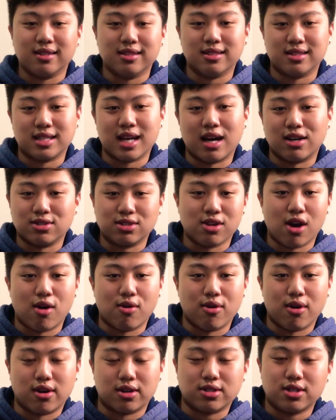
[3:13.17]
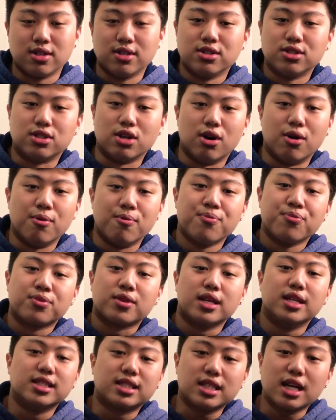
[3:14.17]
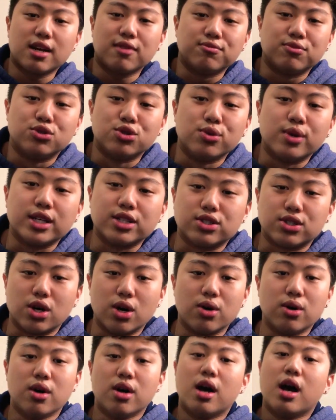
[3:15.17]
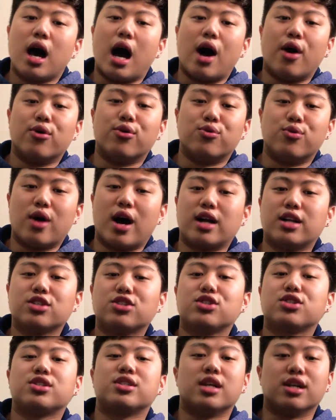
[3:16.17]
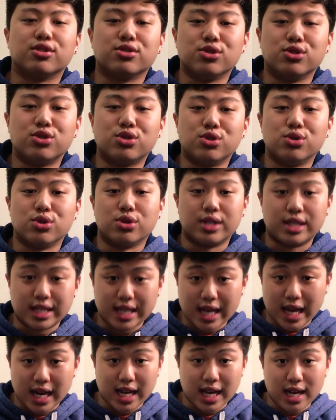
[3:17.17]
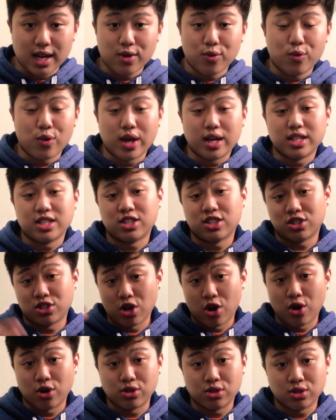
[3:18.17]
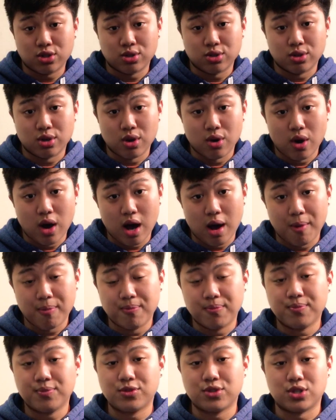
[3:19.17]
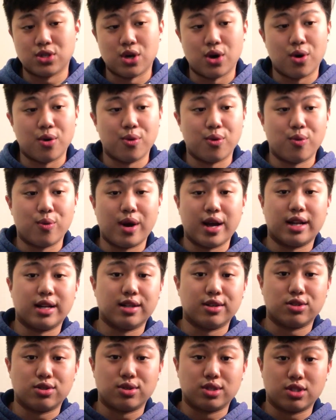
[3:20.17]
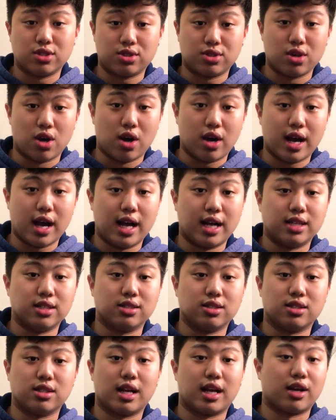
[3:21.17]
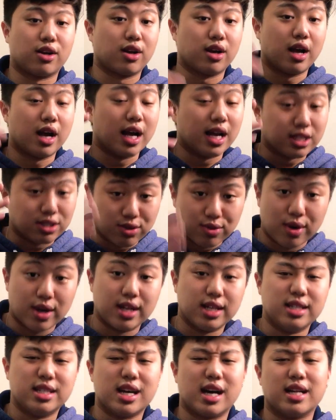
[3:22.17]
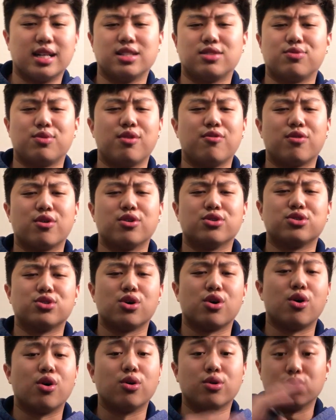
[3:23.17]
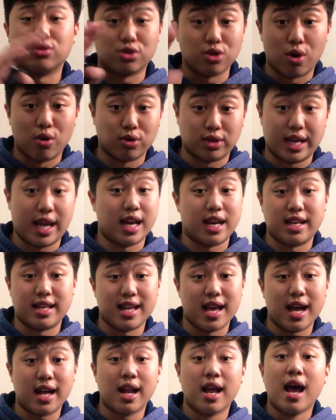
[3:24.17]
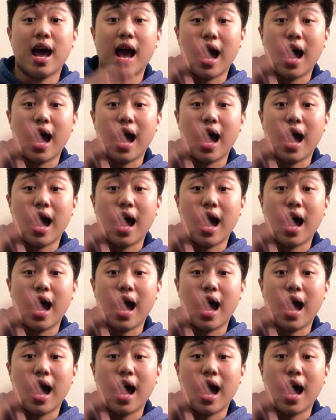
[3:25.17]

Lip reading: It's how stock works. So instead of doing so, I would rather just tell you to get in when it starts to go up. So when the stock has already done its reversal, don't get in yet.